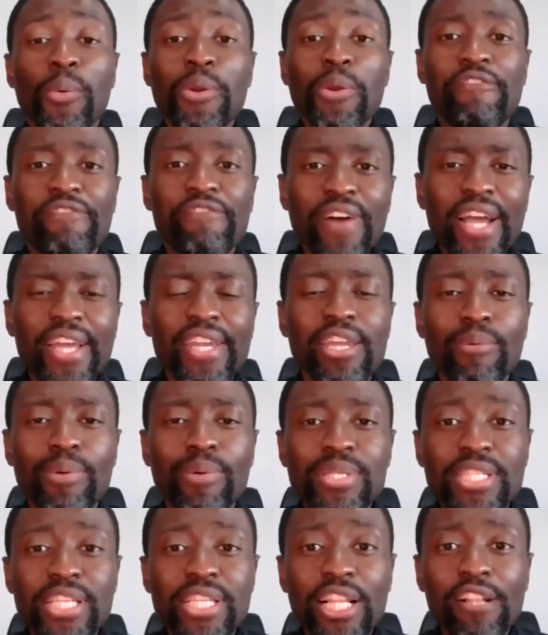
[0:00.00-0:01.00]
We find
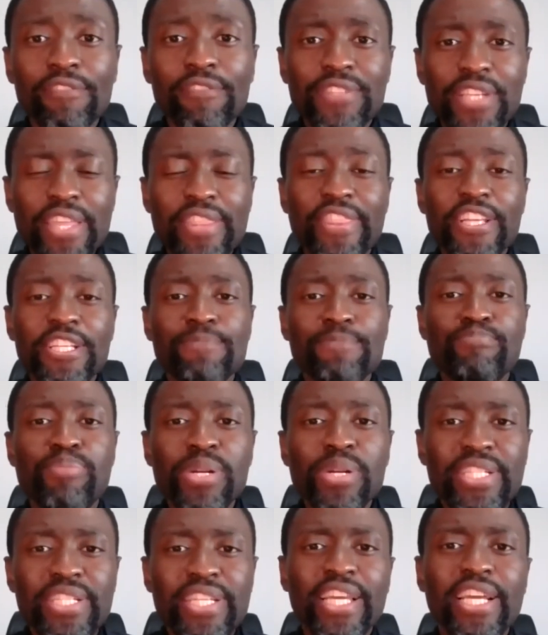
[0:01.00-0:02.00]
ourselves in this
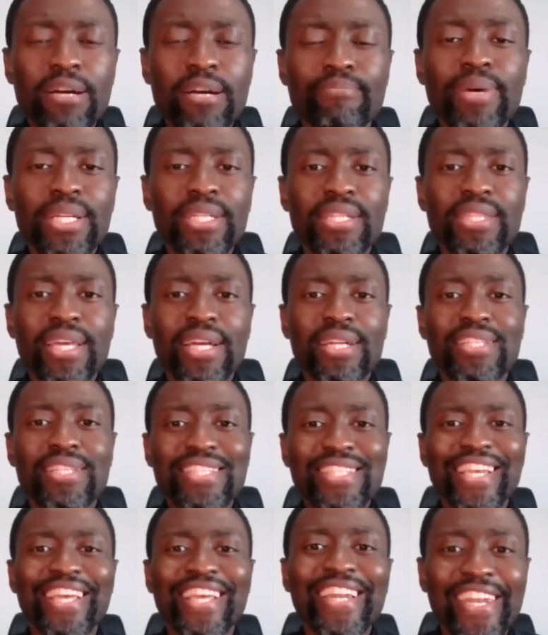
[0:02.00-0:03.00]
predicament that
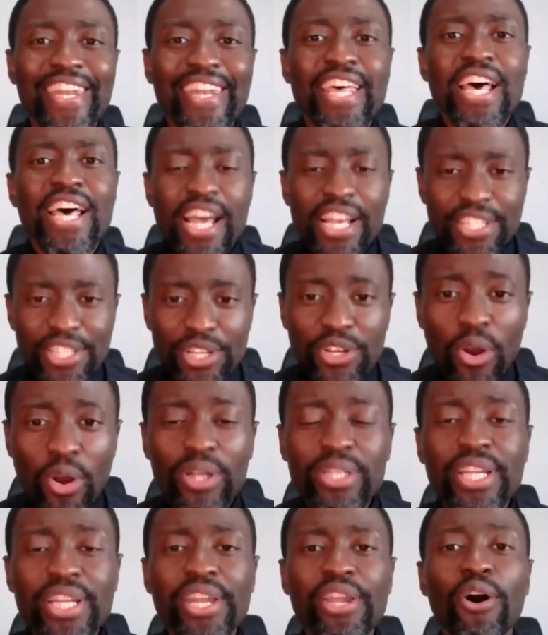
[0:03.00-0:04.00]
sin has
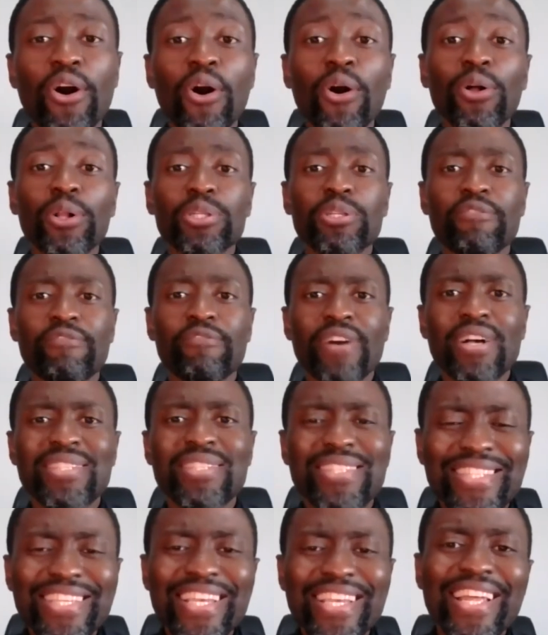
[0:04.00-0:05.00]
gotten a hold of
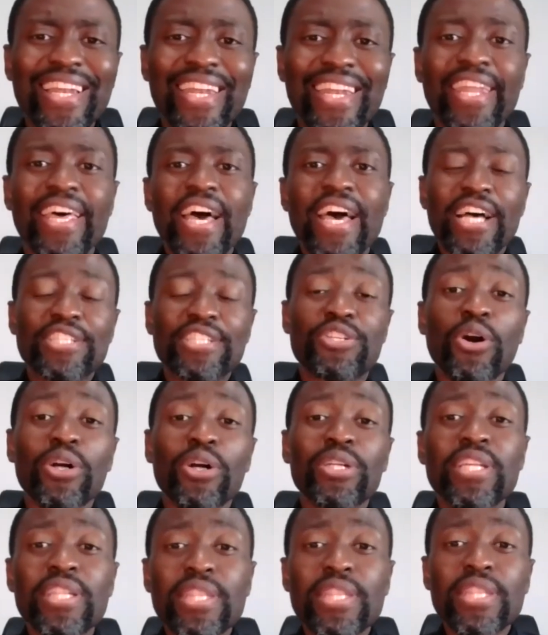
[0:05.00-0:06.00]
us, sin has
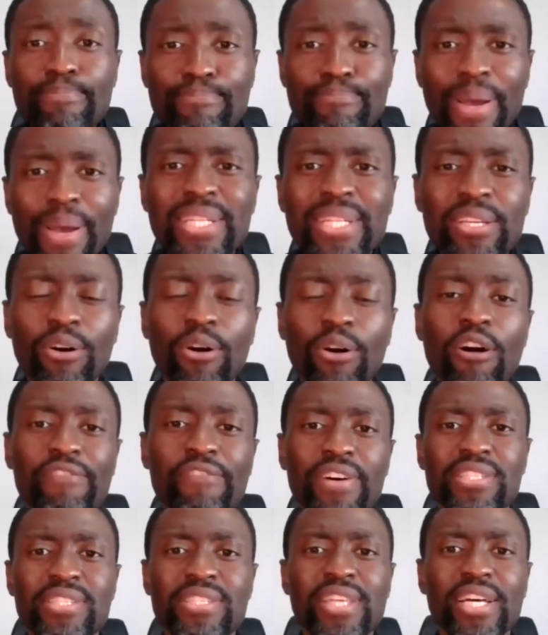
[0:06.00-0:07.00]
gotten the better of
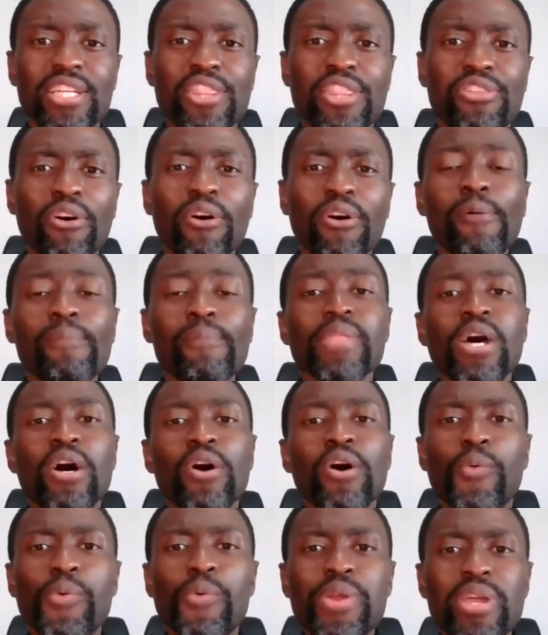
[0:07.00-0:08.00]
us, that though
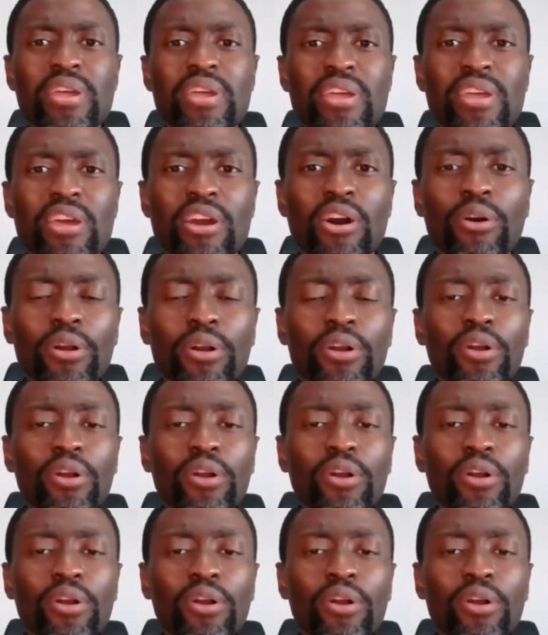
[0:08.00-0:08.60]
we